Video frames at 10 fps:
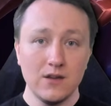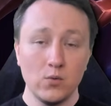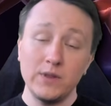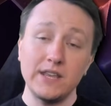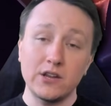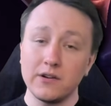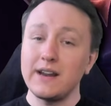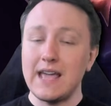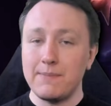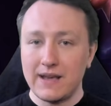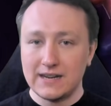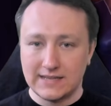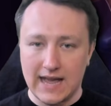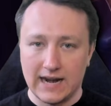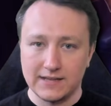With the current Apex
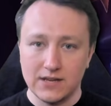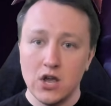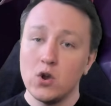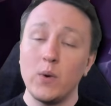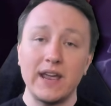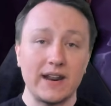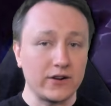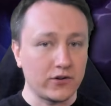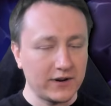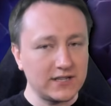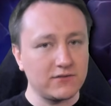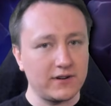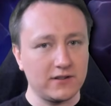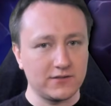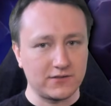talents, we get increased
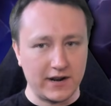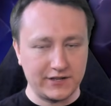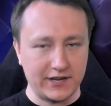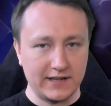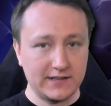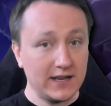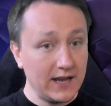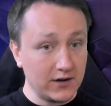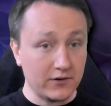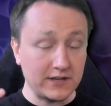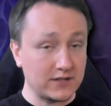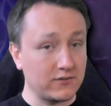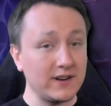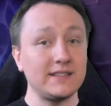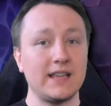critical strike chance, increased
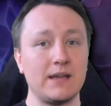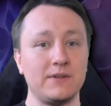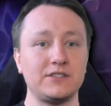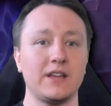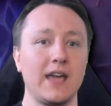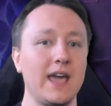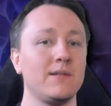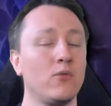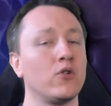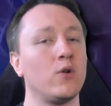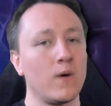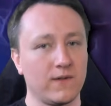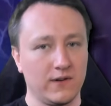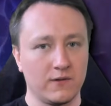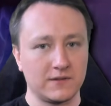crit damage, and more
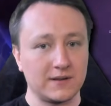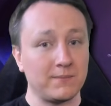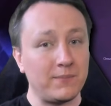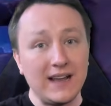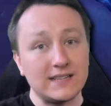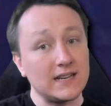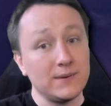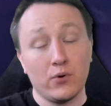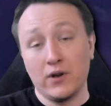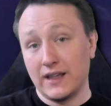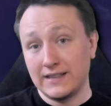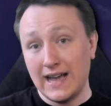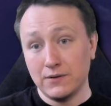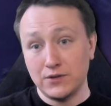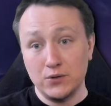overloads, basically boiling
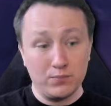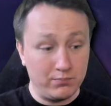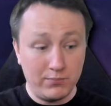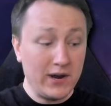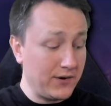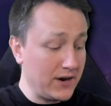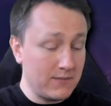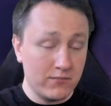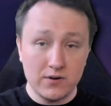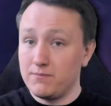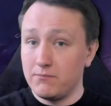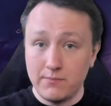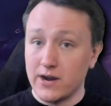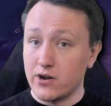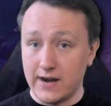down to bigger number,
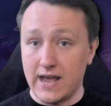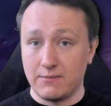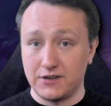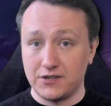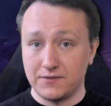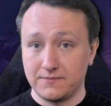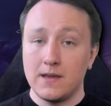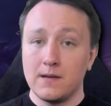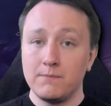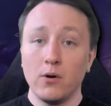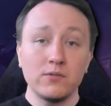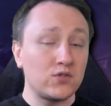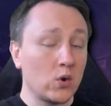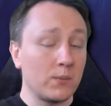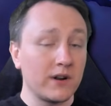bigger damage. Both
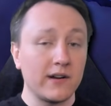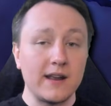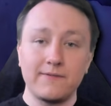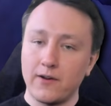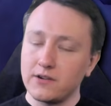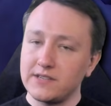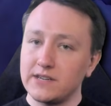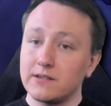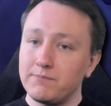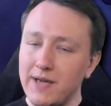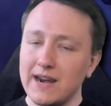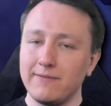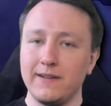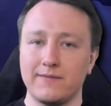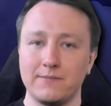Stormbringer and Farseer
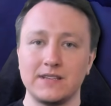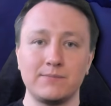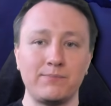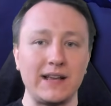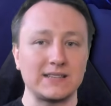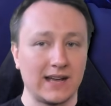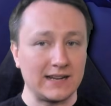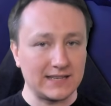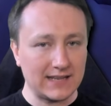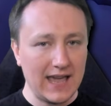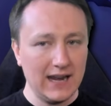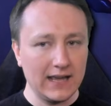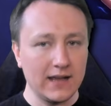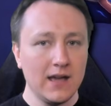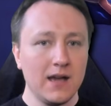benefit from this baseline
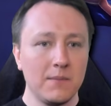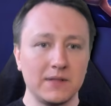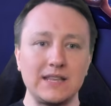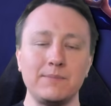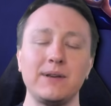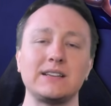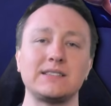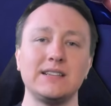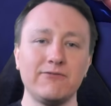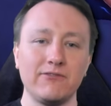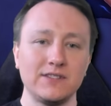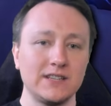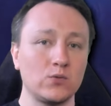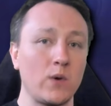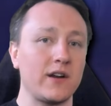scaling, but the biggest difference
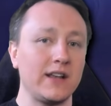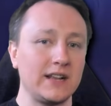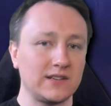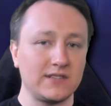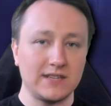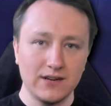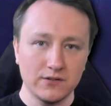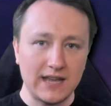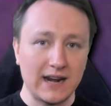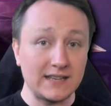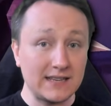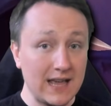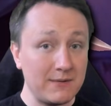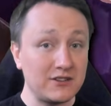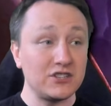is where each of these hero talents'
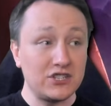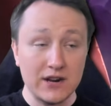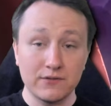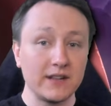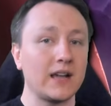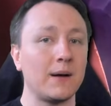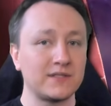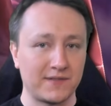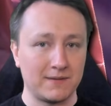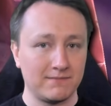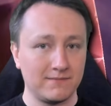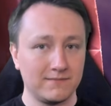damage generally comes from.